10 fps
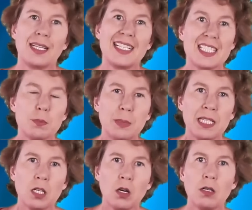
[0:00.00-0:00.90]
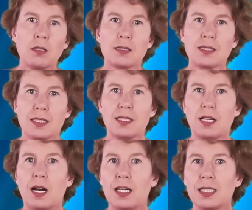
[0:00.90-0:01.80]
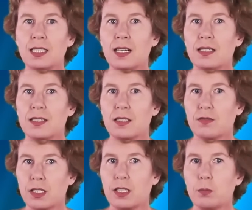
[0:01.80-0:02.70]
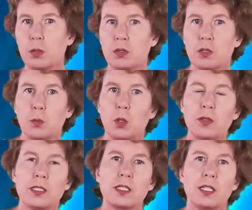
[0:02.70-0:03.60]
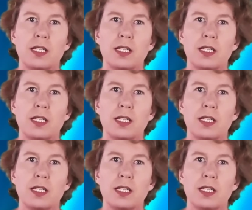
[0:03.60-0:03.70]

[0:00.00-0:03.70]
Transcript: It's because it highlights a very important point.